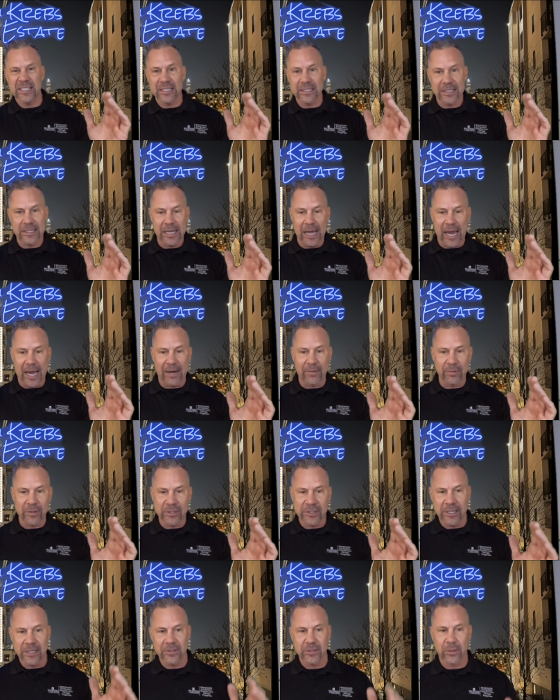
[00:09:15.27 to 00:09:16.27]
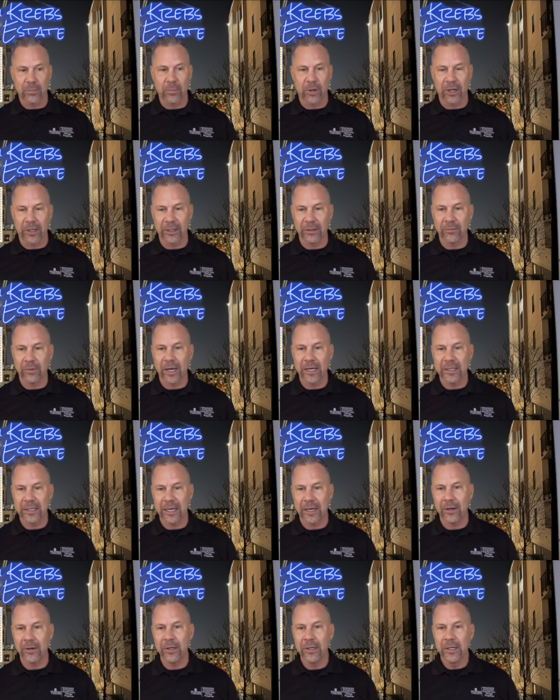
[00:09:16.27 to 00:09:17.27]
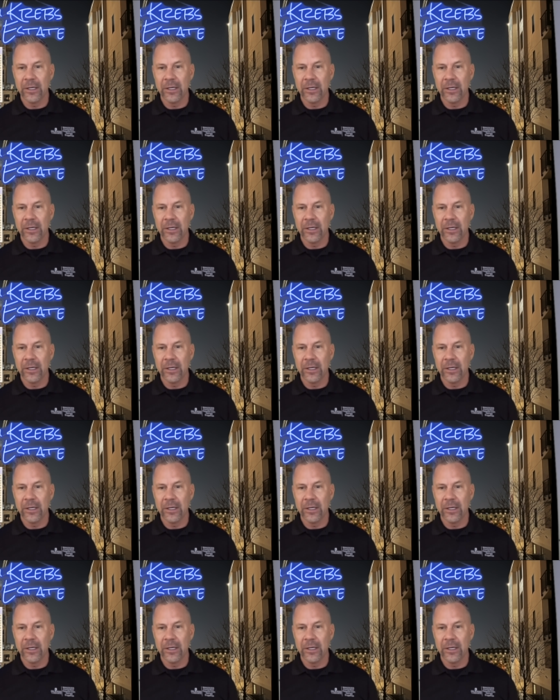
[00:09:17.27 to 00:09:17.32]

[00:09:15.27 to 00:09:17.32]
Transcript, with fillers: the average days on market right now.